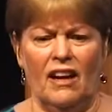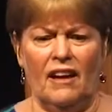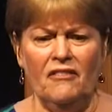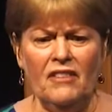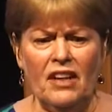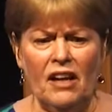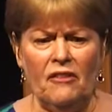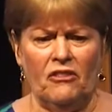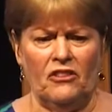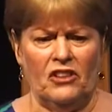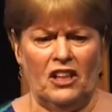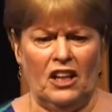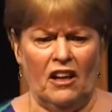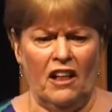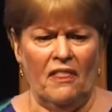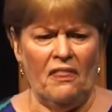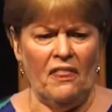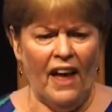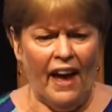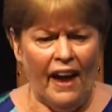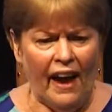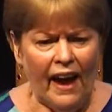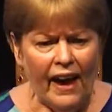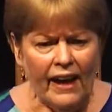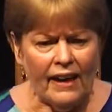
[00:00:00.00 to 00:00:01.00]
I've never done
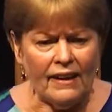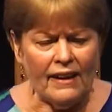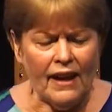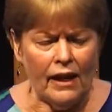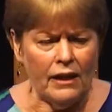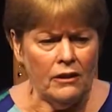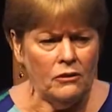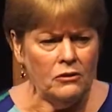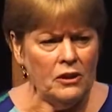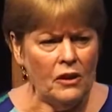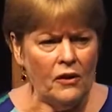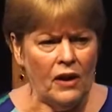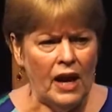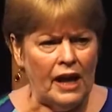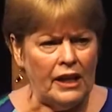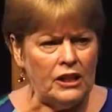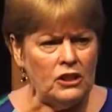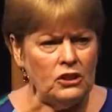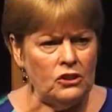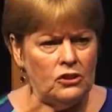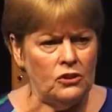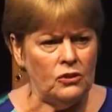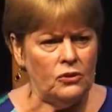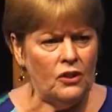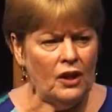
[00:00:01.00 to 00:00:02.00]
that. I don't know how to
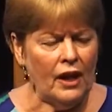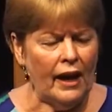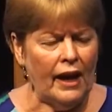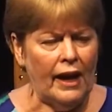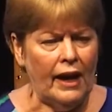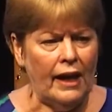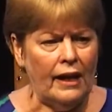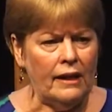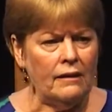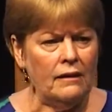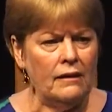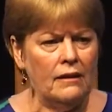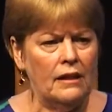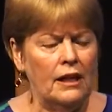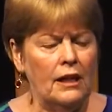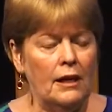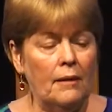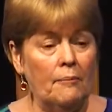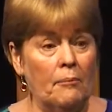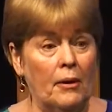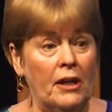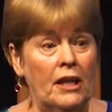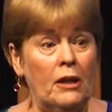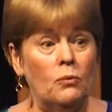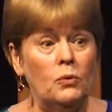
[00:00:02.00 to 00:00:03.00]
do that.
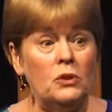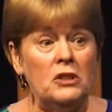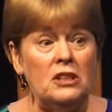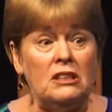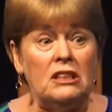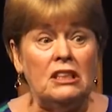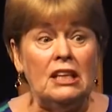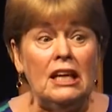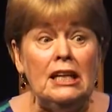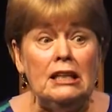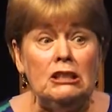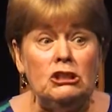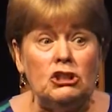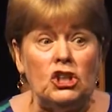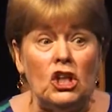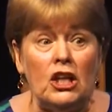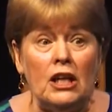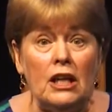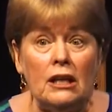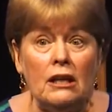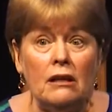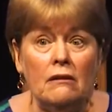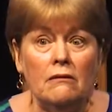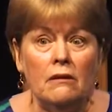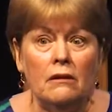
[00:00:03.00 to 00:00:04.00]
But it was
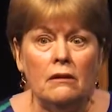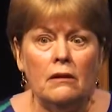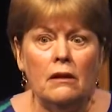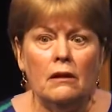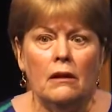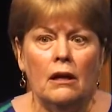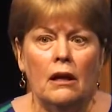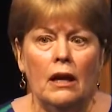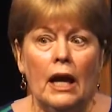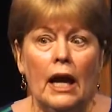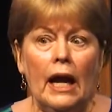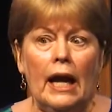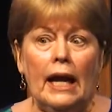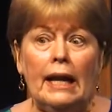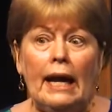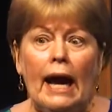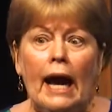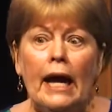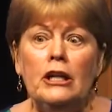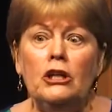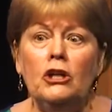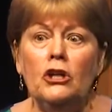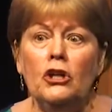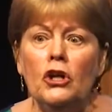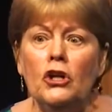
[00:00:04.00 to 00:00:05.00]
teaching, and
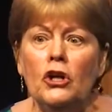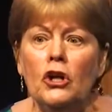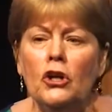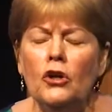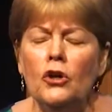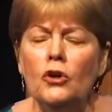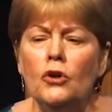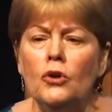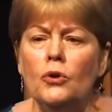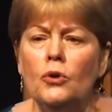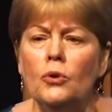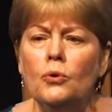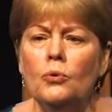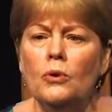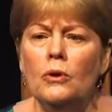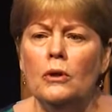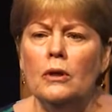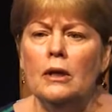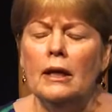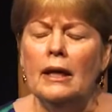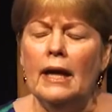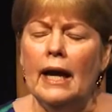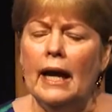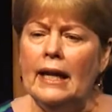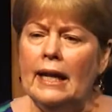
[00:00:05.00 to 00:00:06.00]
I knew
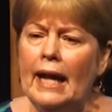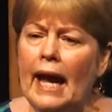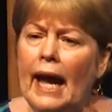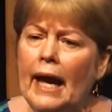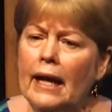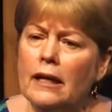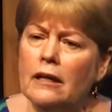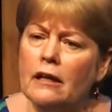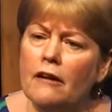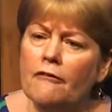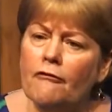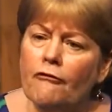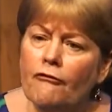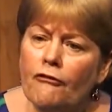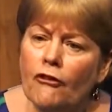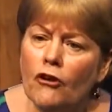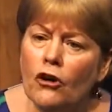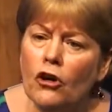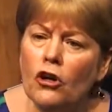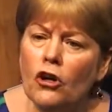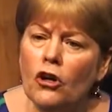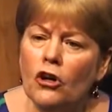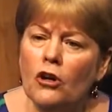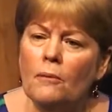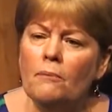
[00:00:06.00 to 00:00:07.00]
and had
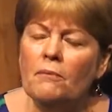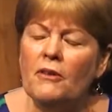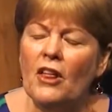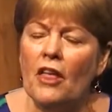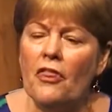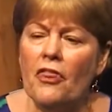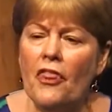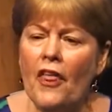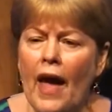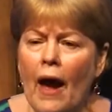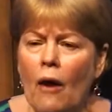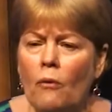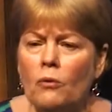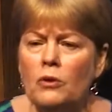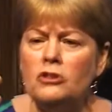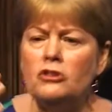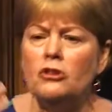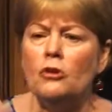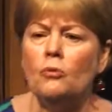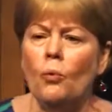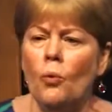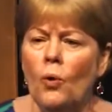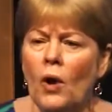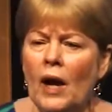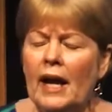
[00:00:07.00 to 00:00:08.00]
confirmed that that was
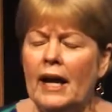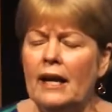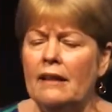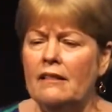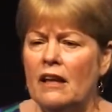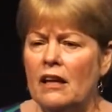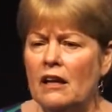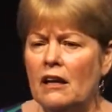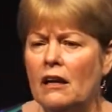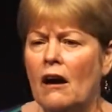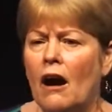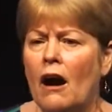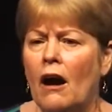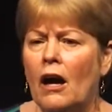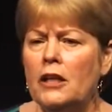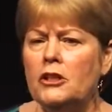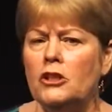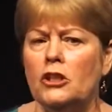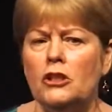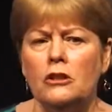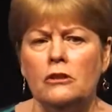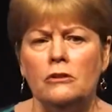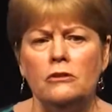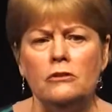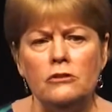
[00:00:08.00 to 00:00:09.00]
a way that God
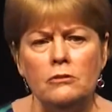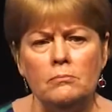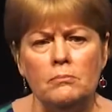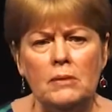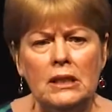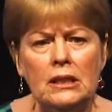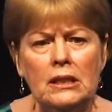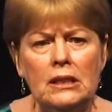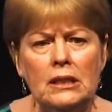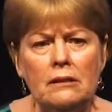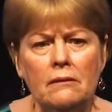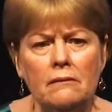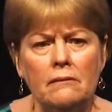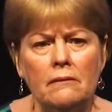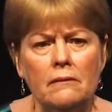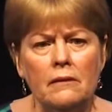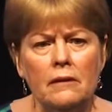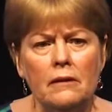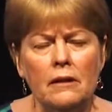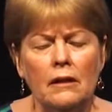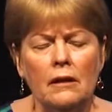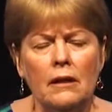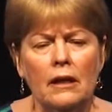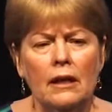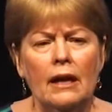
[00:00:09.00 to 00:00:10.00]
used me,
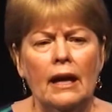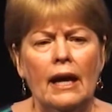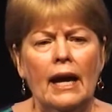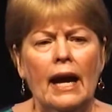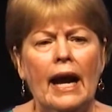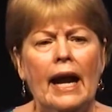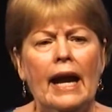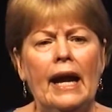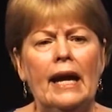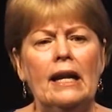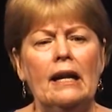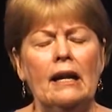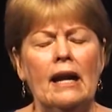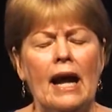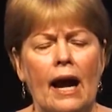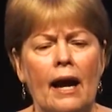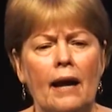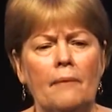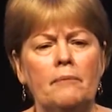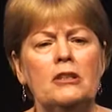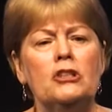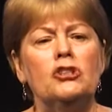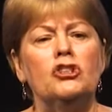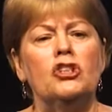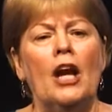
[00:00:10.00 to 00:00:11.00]
and
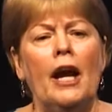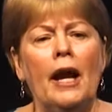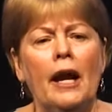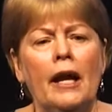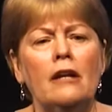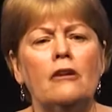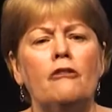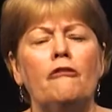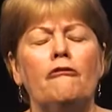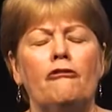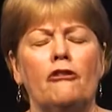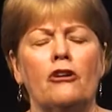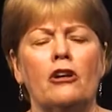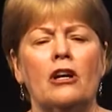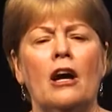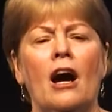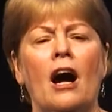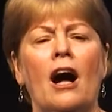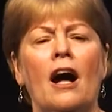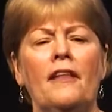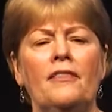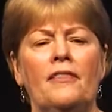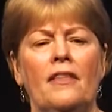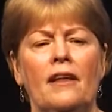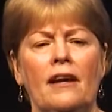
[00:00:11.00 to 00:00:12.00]
I'm a channel for
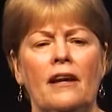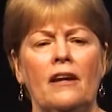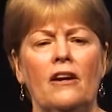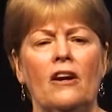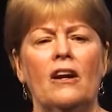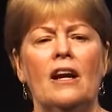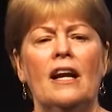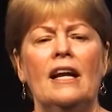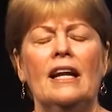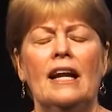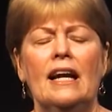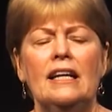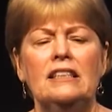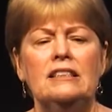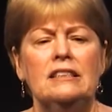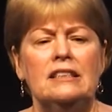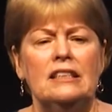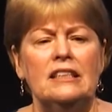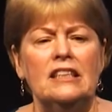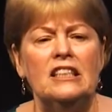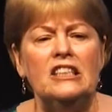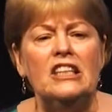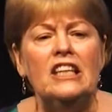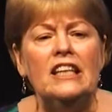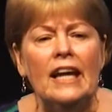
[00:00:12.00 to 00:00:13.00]
God there, and I
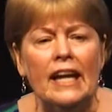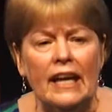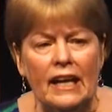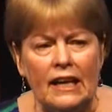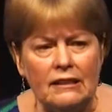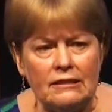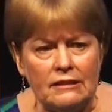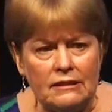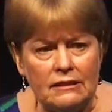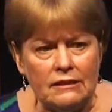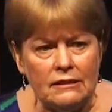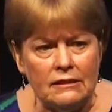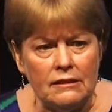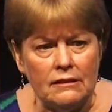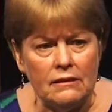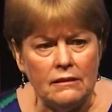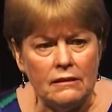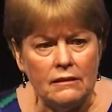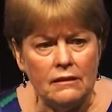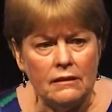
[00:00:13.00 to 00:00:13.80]
said, yes.